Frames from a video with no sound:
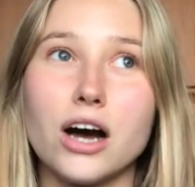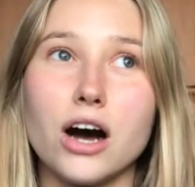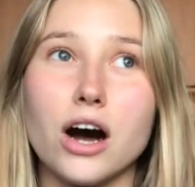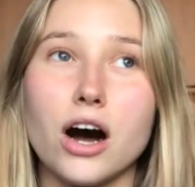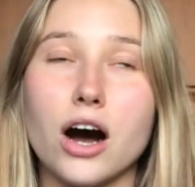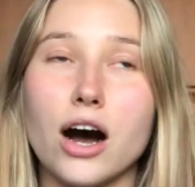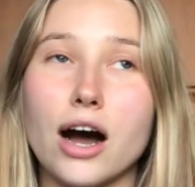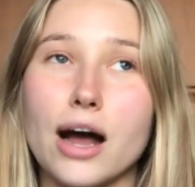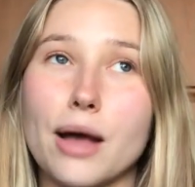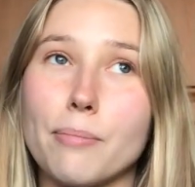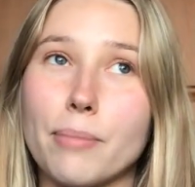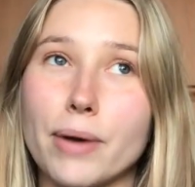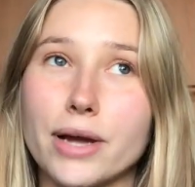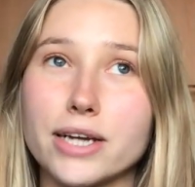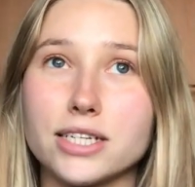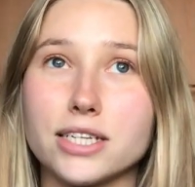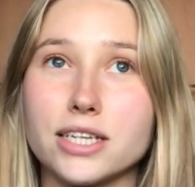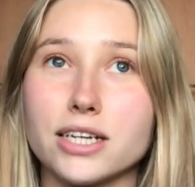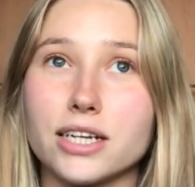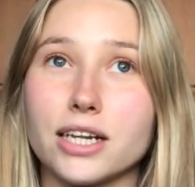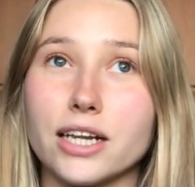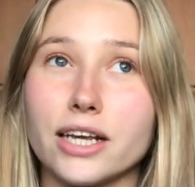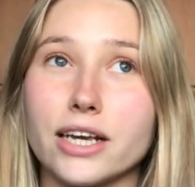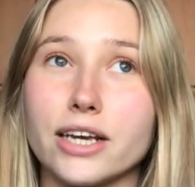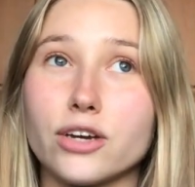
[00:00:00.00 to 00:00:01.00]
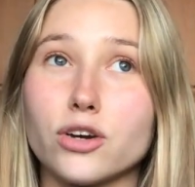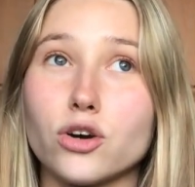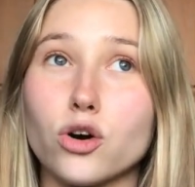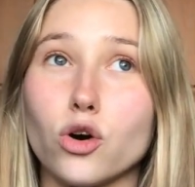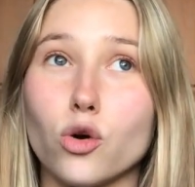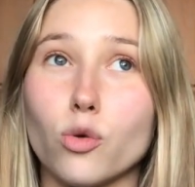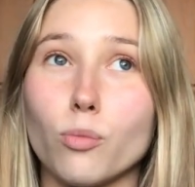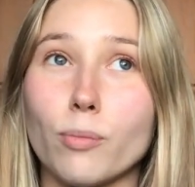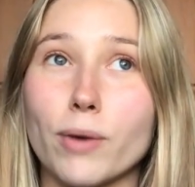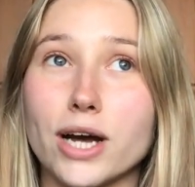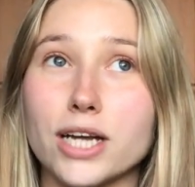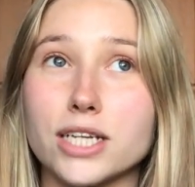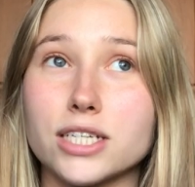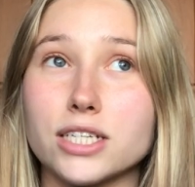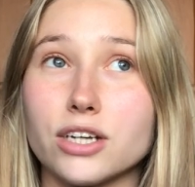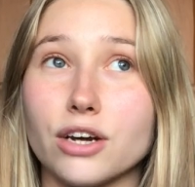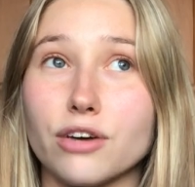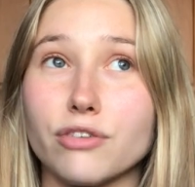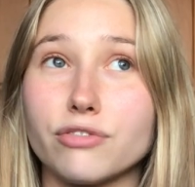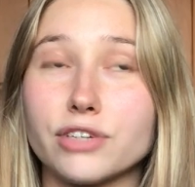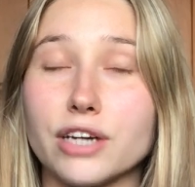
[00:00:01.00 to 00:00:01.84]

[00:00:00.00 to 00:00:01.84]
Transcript: I basically got all my stuff